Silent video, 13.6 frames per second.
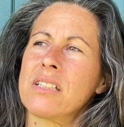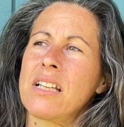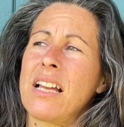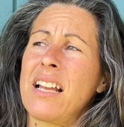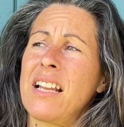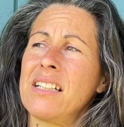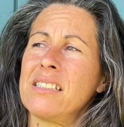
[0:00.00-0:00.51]

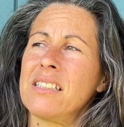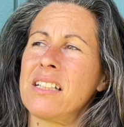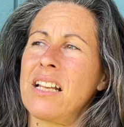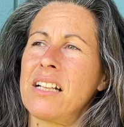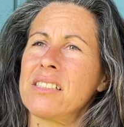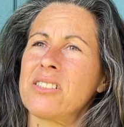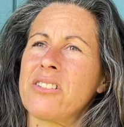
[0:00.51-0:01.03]
and an
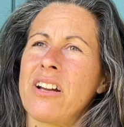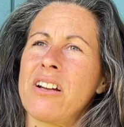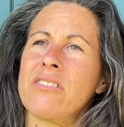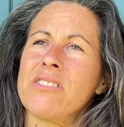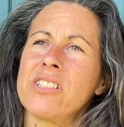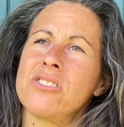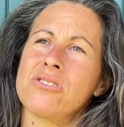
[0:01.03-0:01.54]
act of
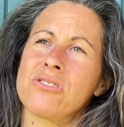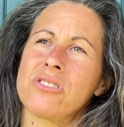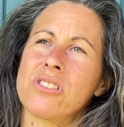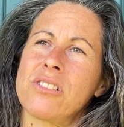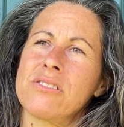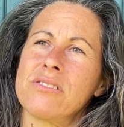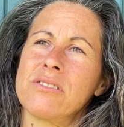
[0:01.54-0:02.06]
courage, also.
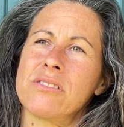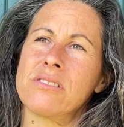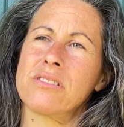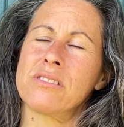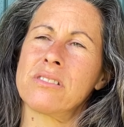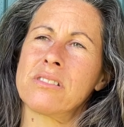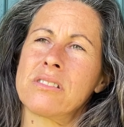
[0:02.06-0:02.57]

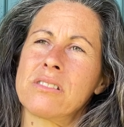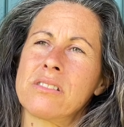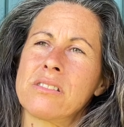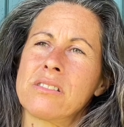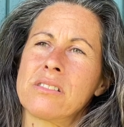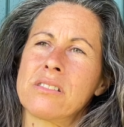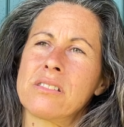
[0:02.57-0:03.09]

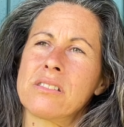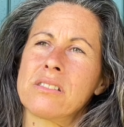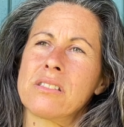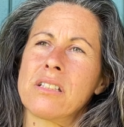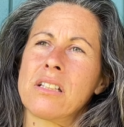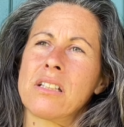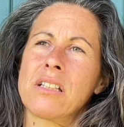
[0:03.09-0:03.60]

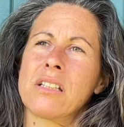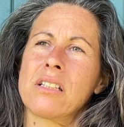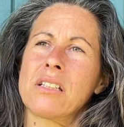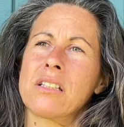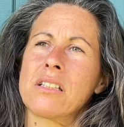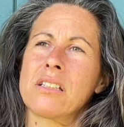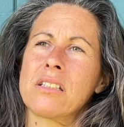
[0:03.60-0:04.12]
Definitely.
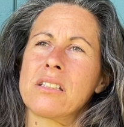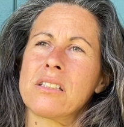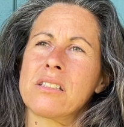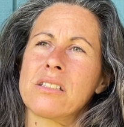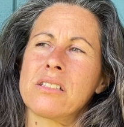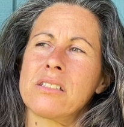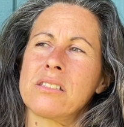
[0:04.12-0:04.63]

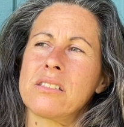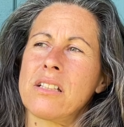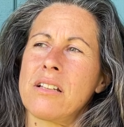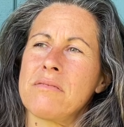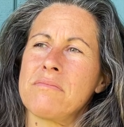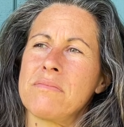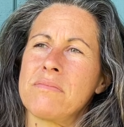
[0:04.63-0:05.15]
Because,
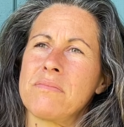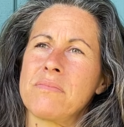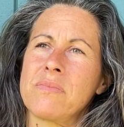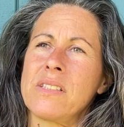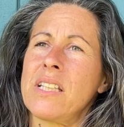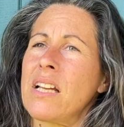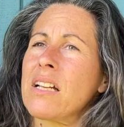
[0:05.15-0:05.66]
um,
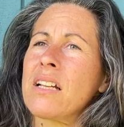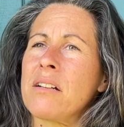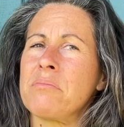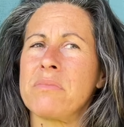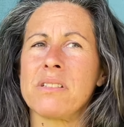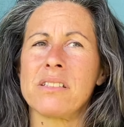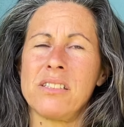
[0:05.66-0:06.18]
yeah,
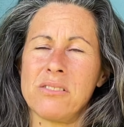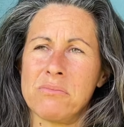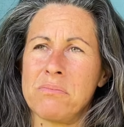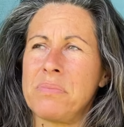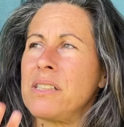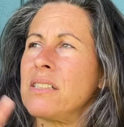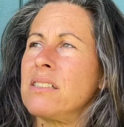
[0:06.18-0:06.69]
come, you know,
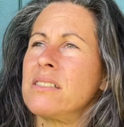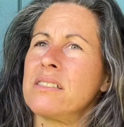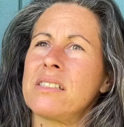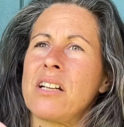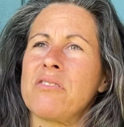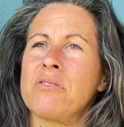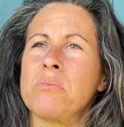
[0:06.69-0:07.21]
being
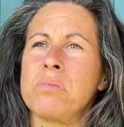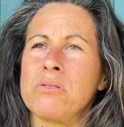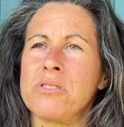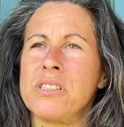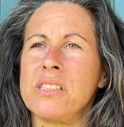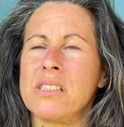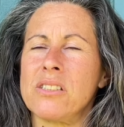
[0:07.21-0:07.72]

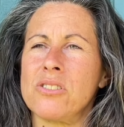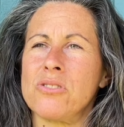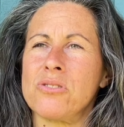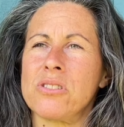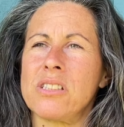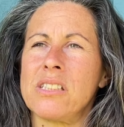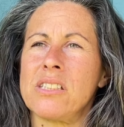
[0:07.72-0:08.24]
self-employed in the
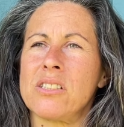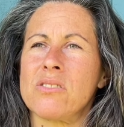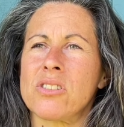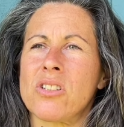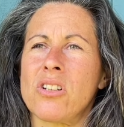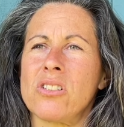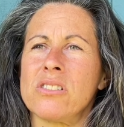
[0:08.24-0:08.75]
northeast of
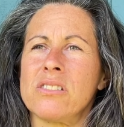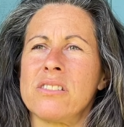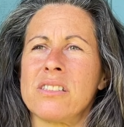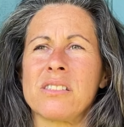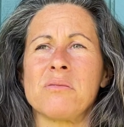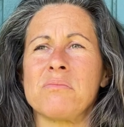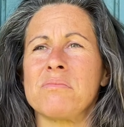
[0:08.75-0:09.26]
Scotland
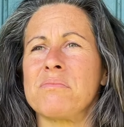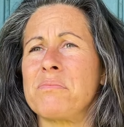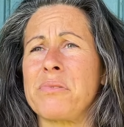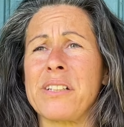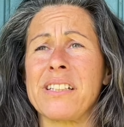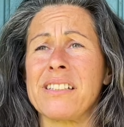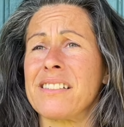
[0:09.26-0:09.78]
doesn't
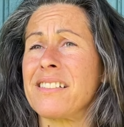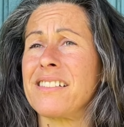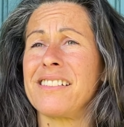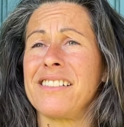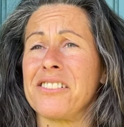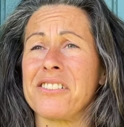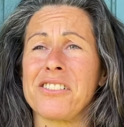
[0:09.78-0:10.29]
bring,
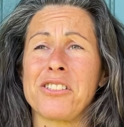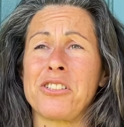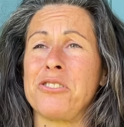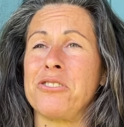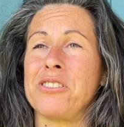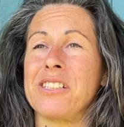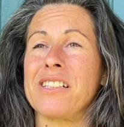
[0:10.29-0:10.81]
yeah, a
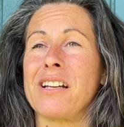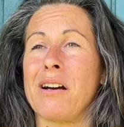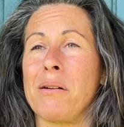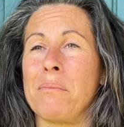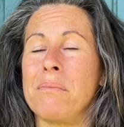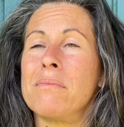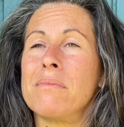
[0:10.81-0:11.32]
huge
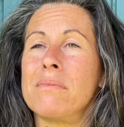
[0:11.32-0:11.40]
income.